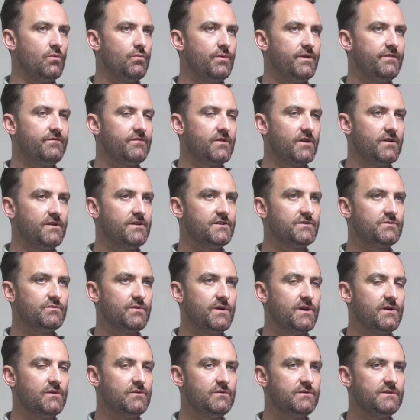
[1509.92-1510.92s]
we've done as
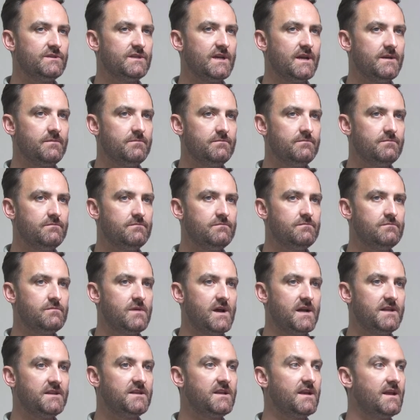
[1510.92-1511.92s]
well is
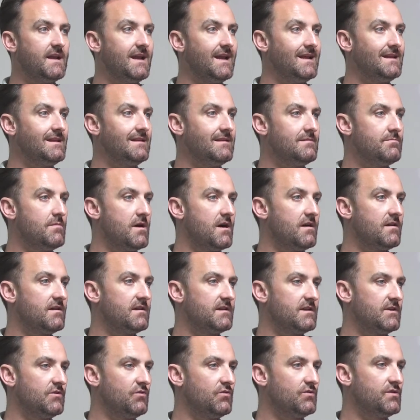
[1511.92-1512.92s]
integrated
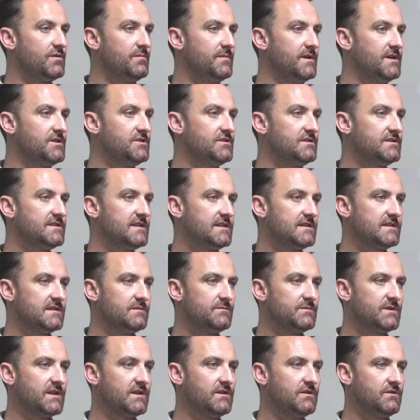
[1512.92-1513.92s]
marketing automation
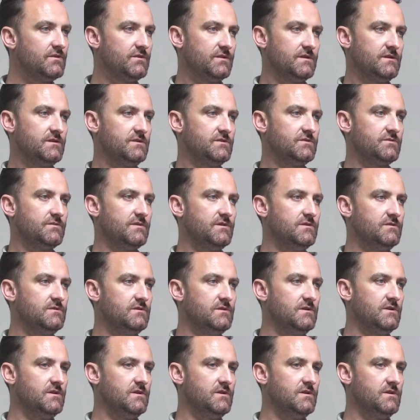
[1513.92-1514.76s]
systems into it as well,